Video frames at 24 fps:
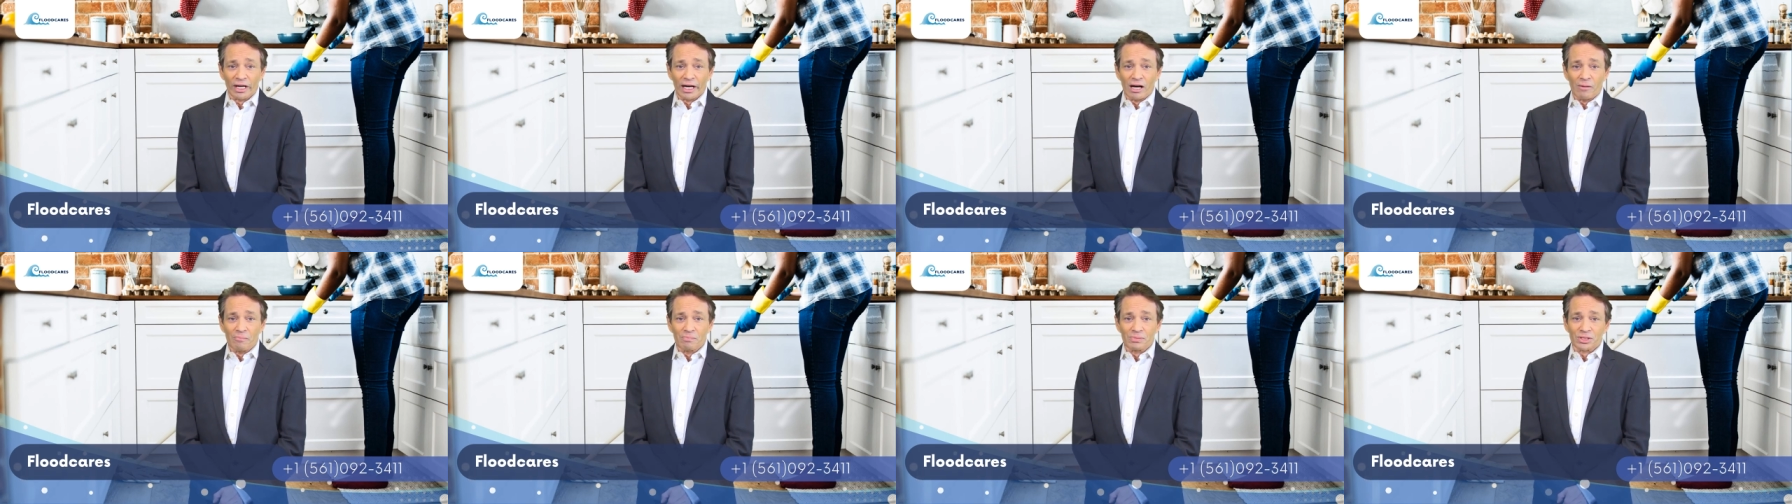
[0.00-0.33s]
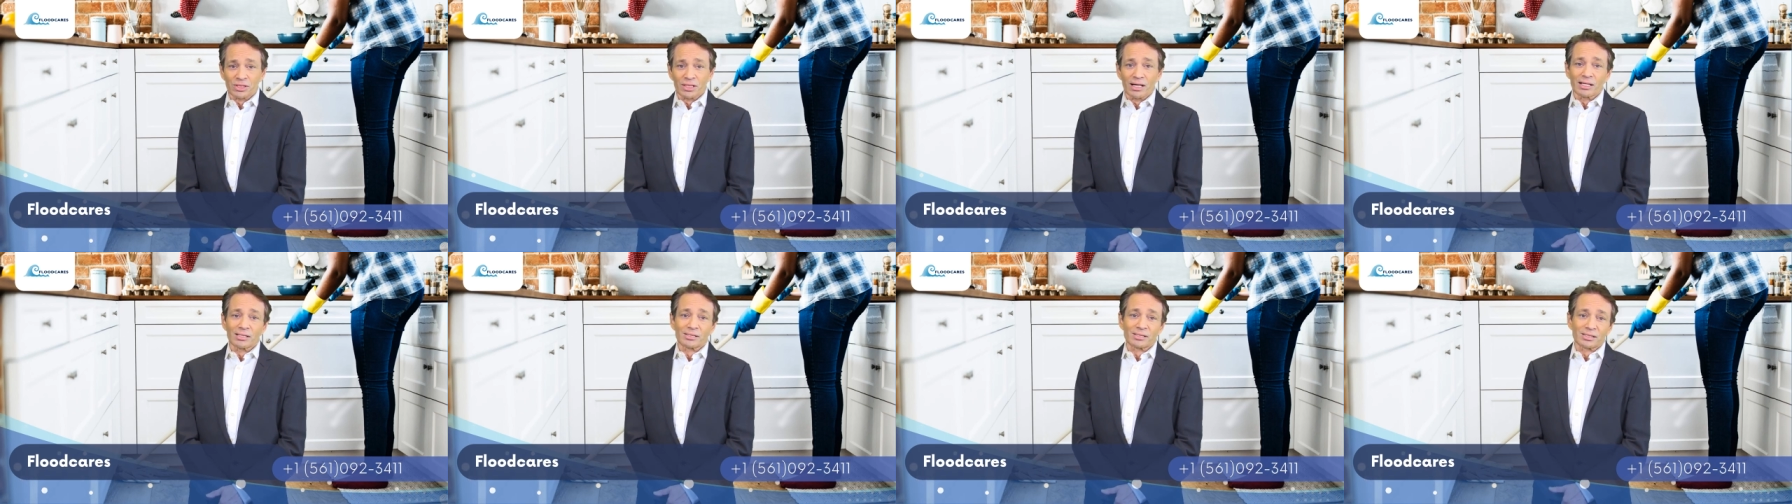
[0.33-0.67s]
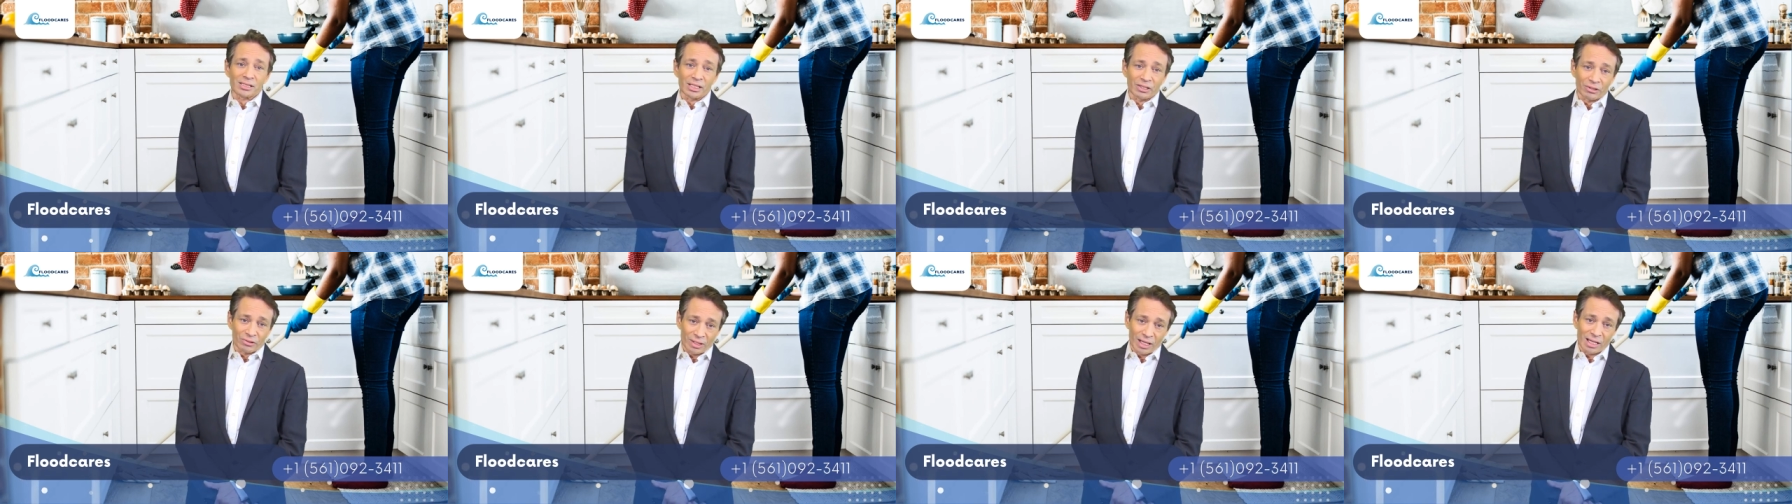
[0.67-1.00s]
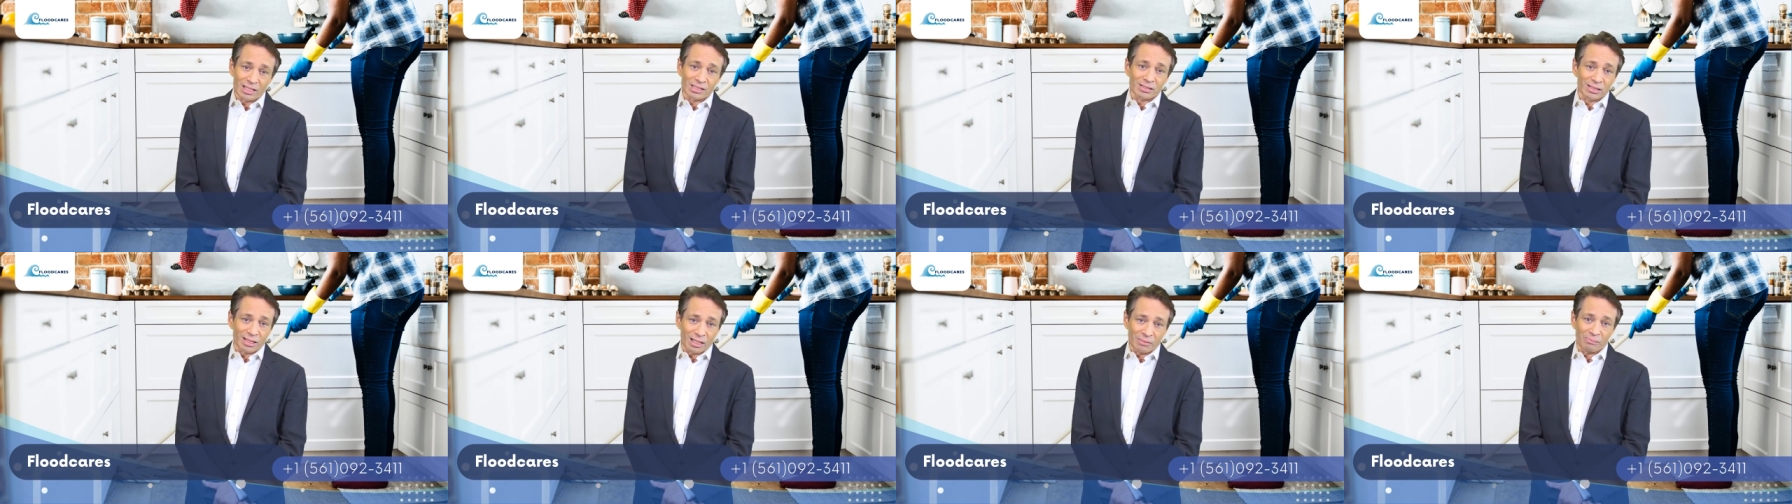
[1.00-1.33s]
out, besides
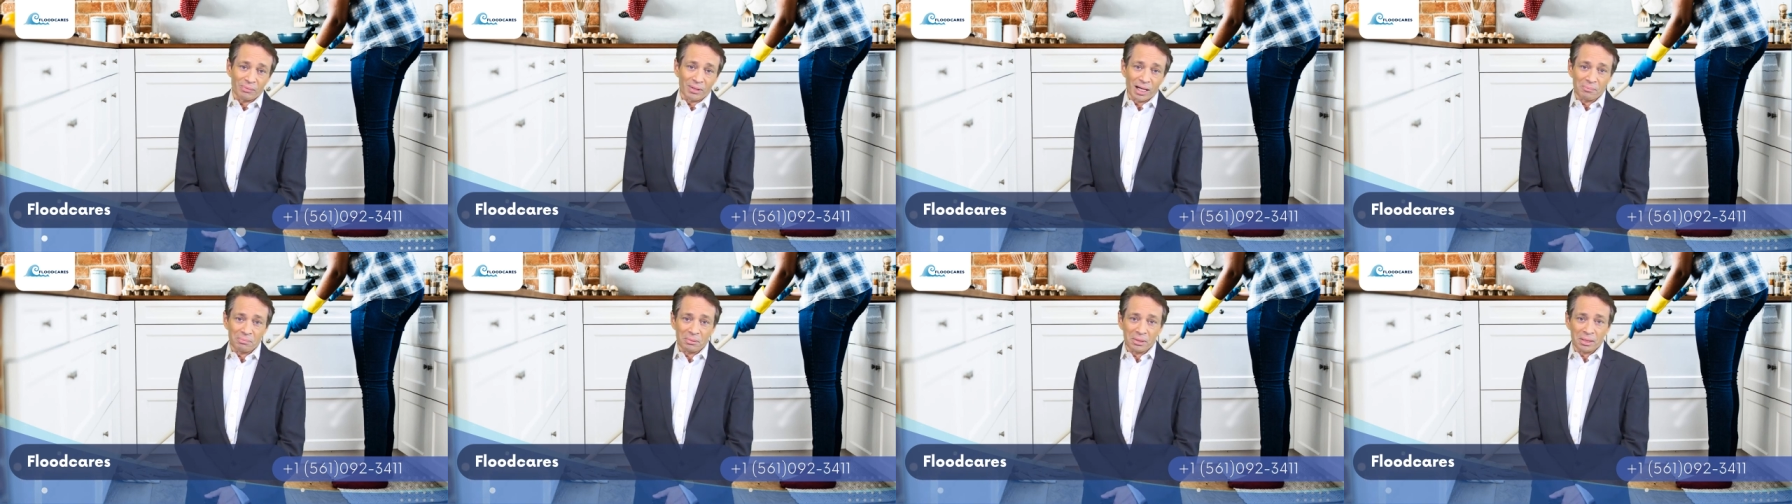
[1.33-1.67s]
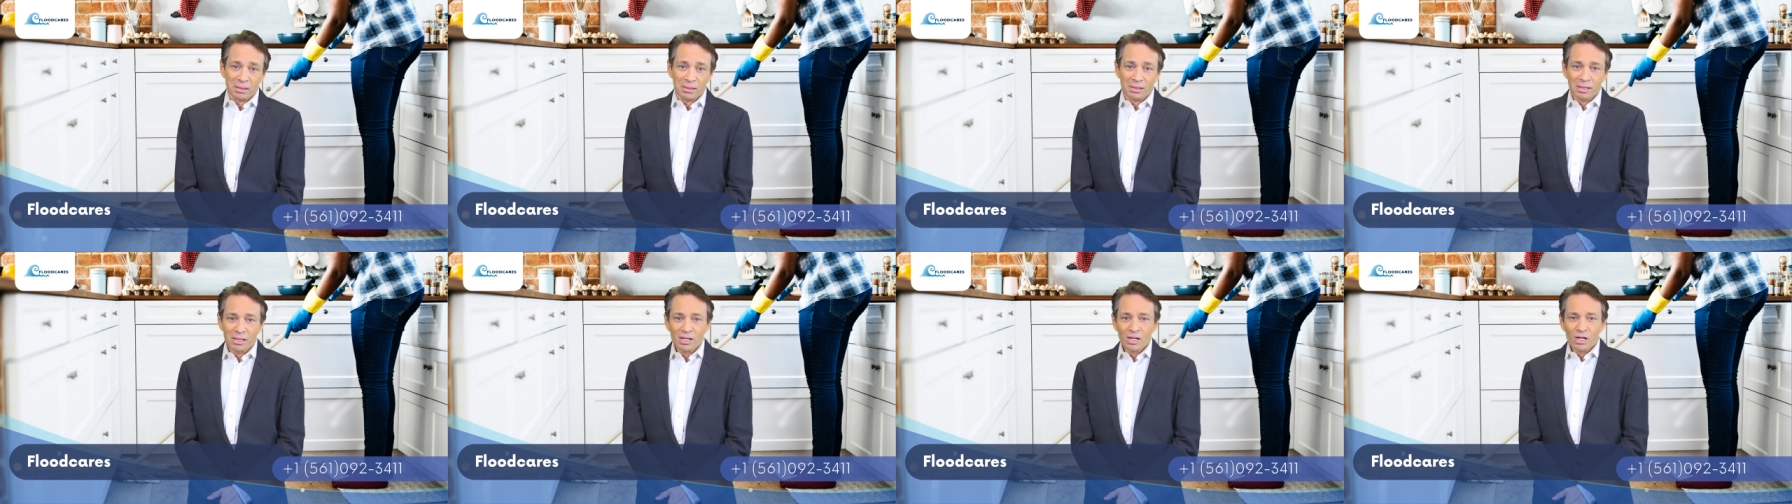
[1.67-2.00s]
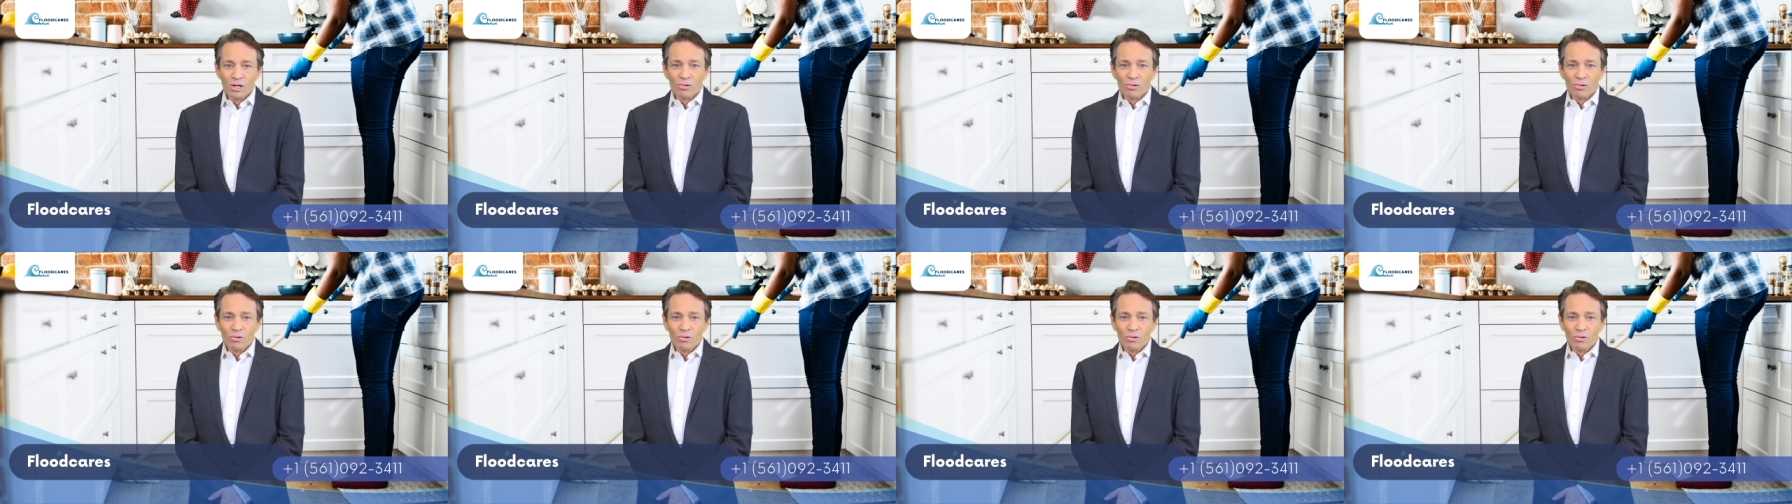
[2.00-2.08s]
synchronized head bopping,